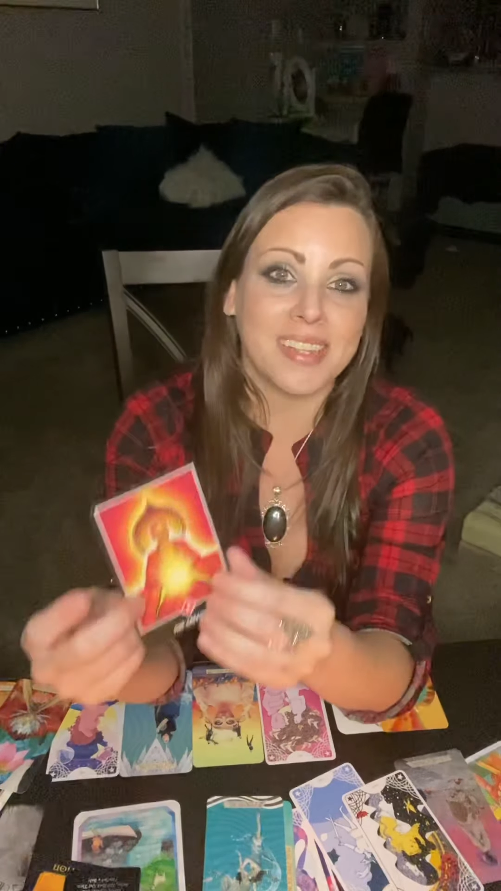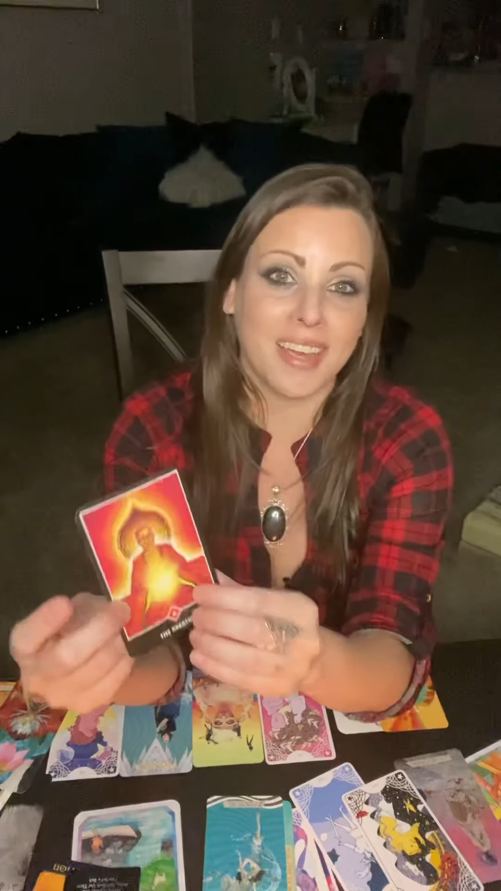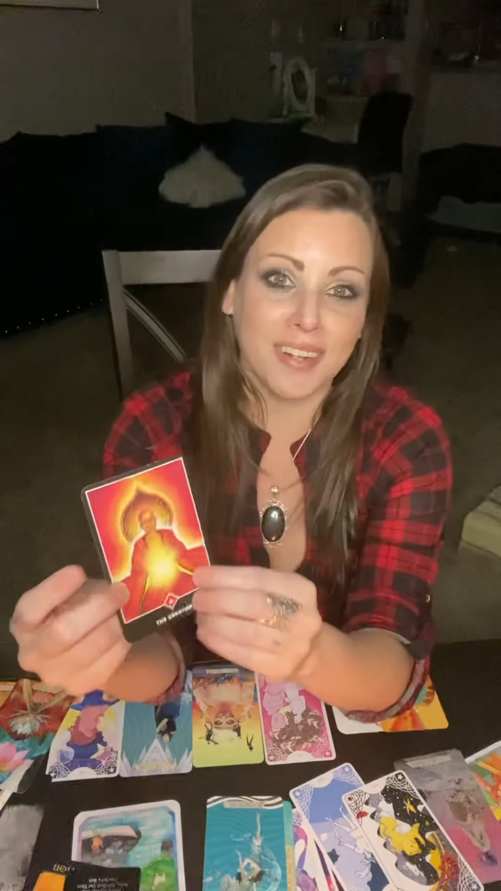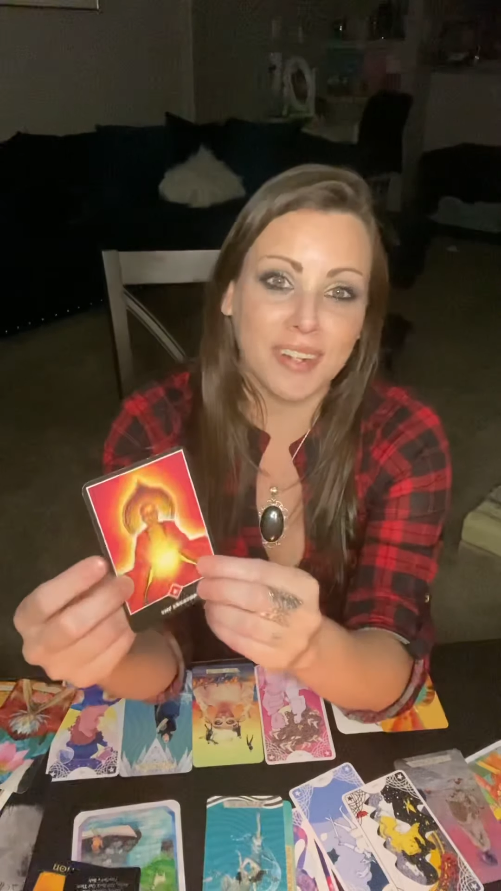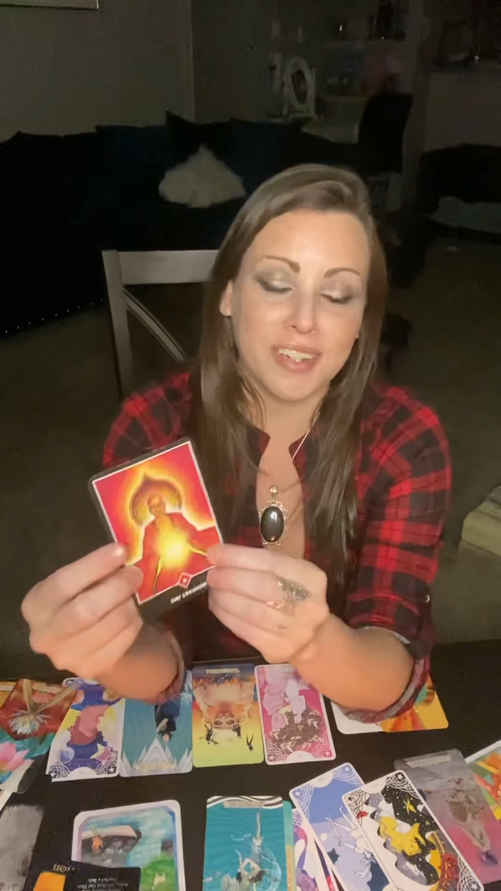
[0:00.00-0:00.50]

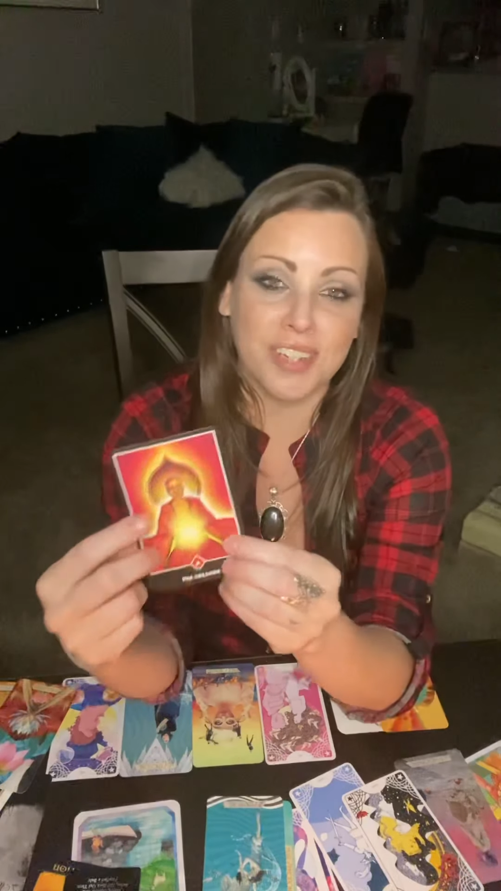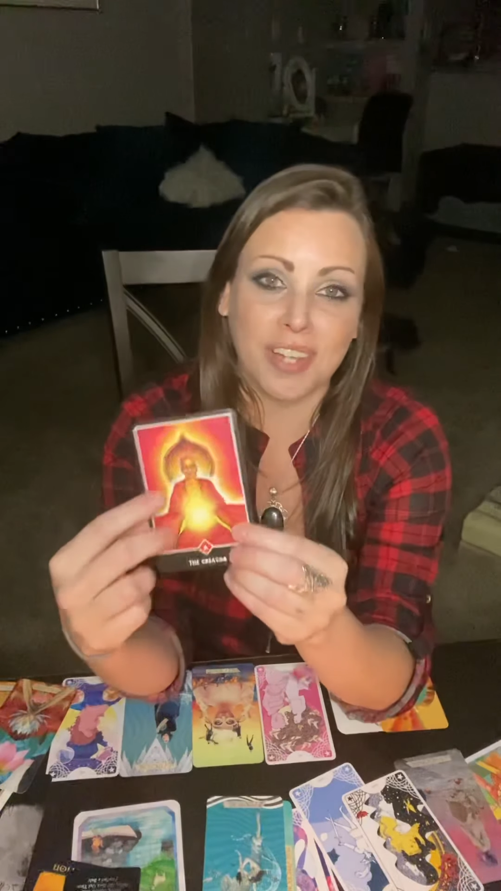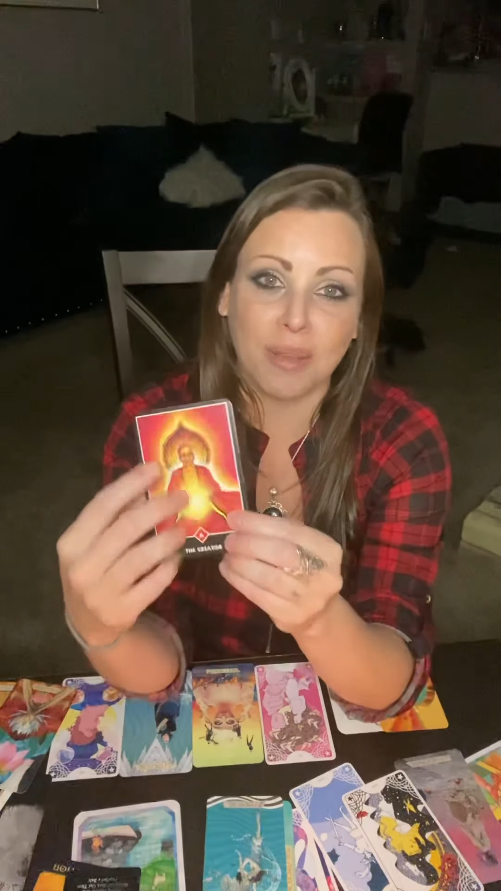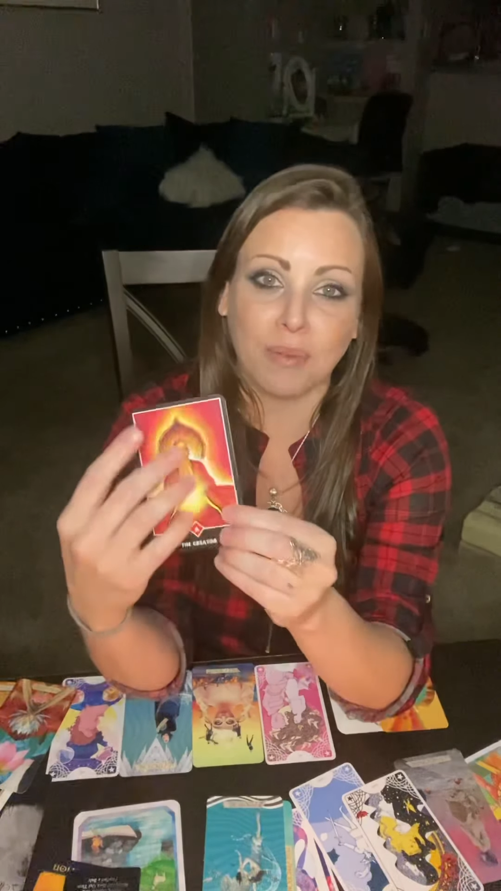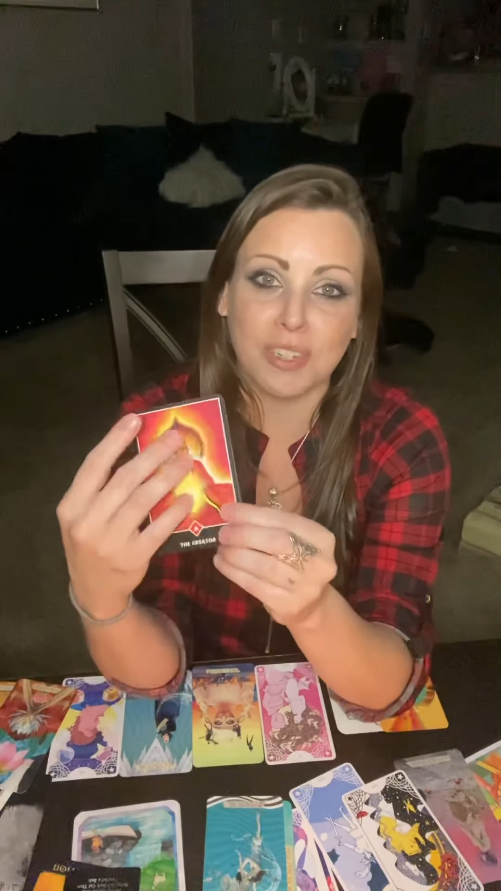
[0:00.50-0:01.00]

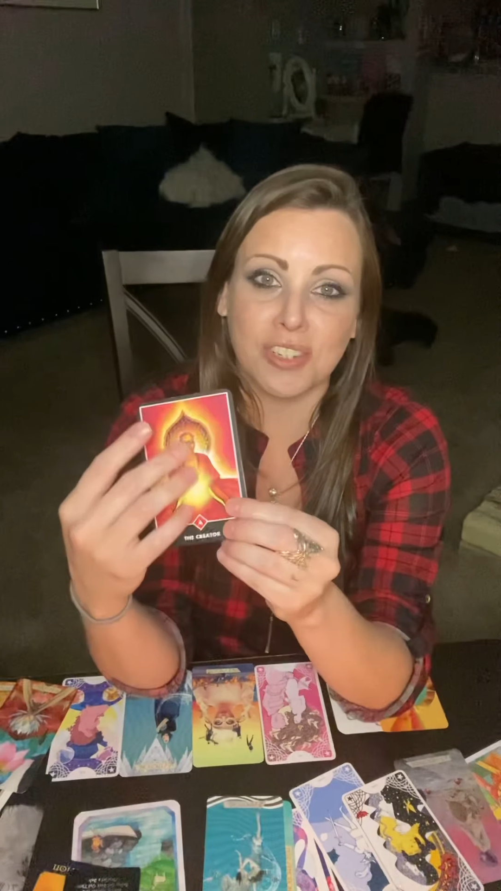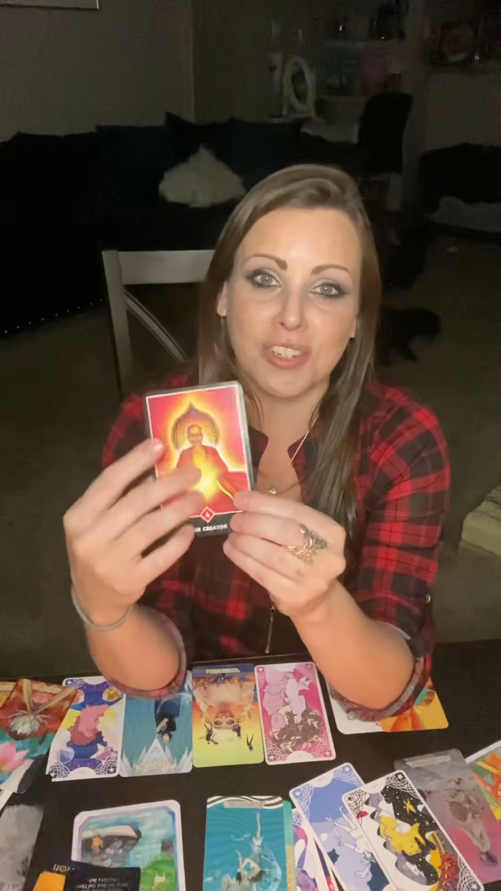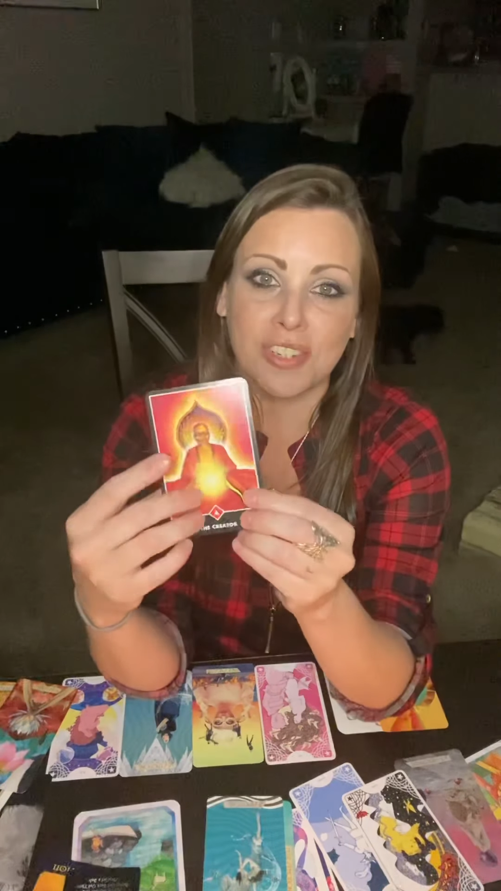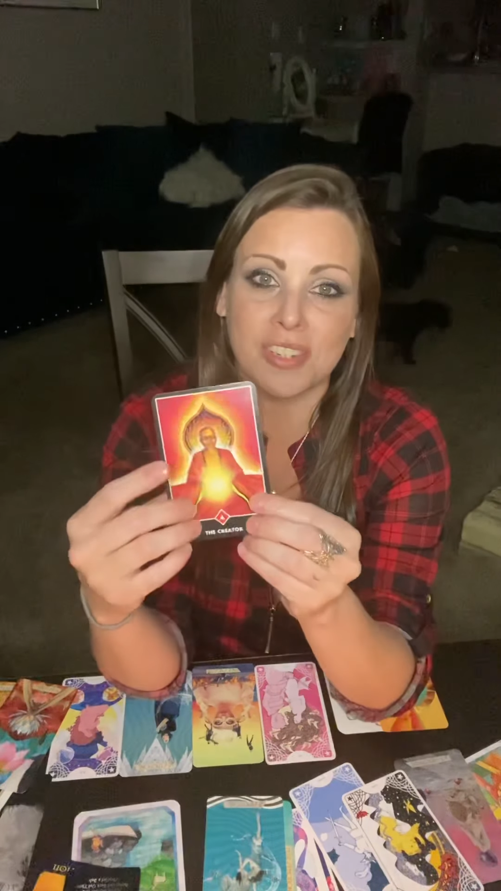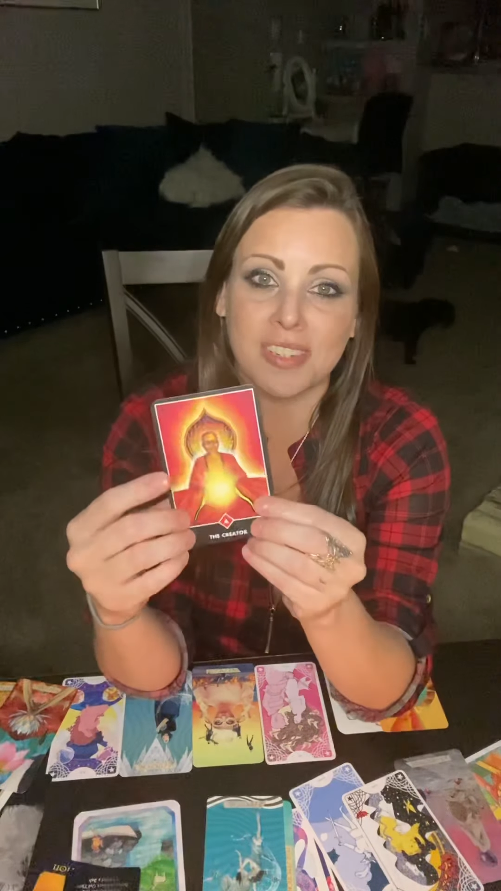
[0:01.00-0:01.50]
energy, which is
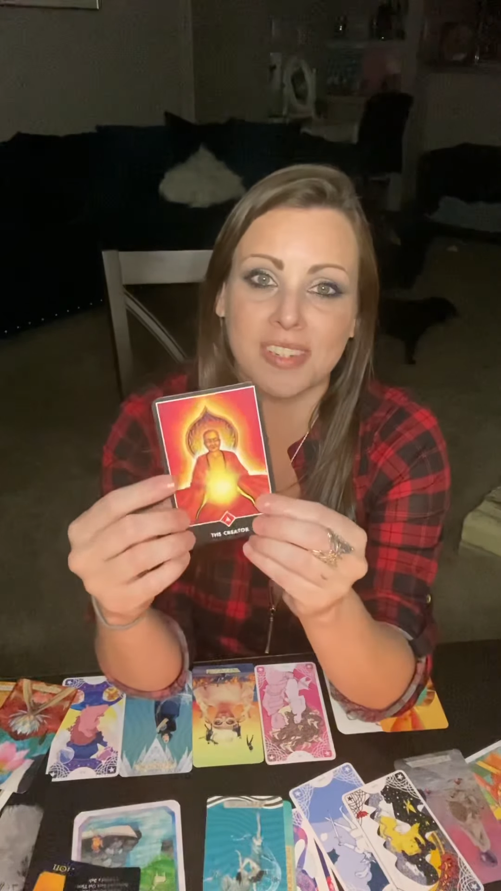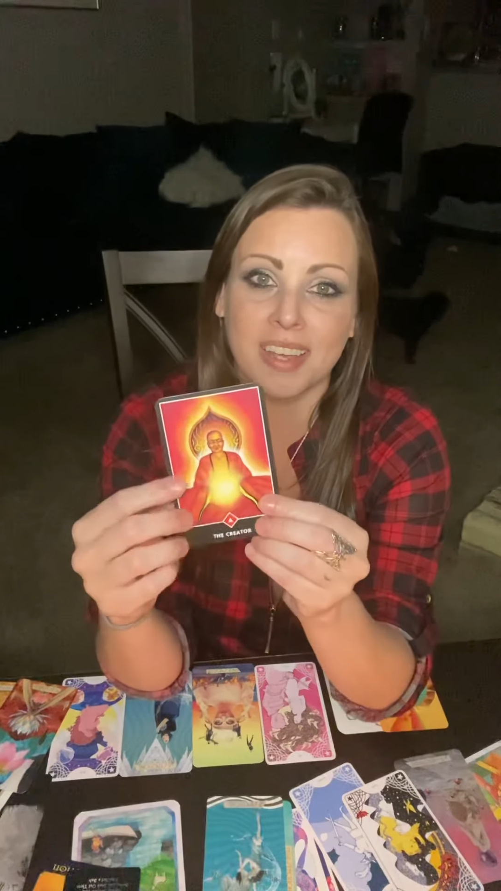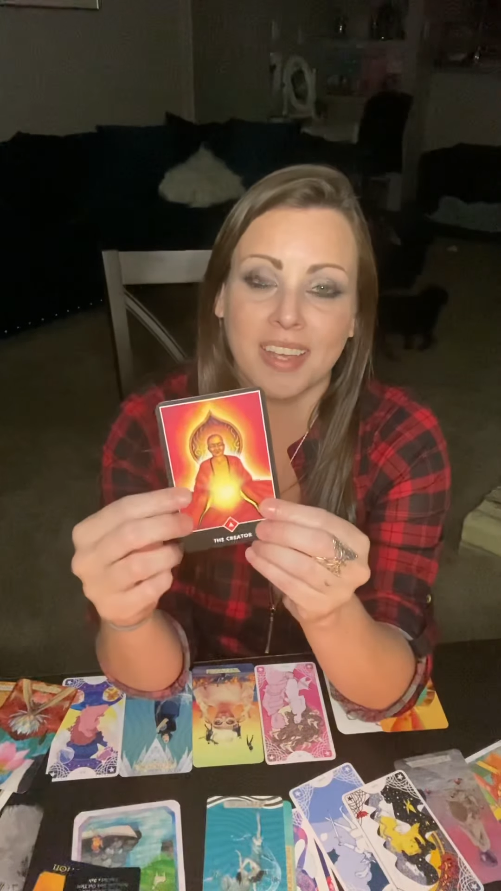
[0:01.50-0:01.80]
just,